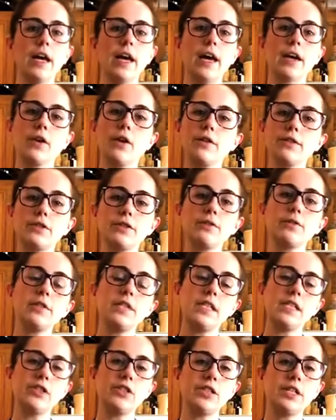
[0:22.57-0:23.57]
and also
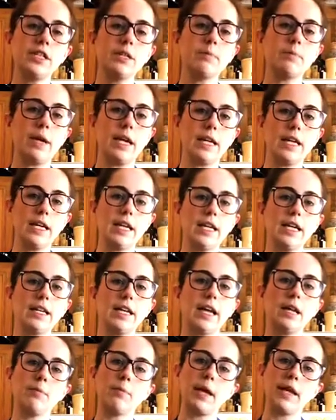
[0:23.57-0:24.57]
teaching baking
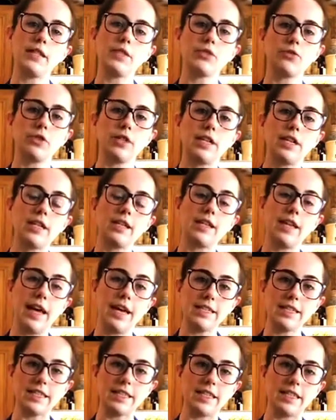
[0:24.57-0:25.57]
and pastry
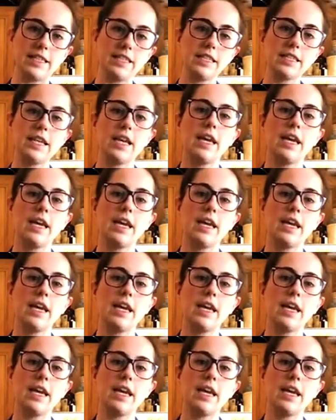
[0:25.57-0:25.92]
classes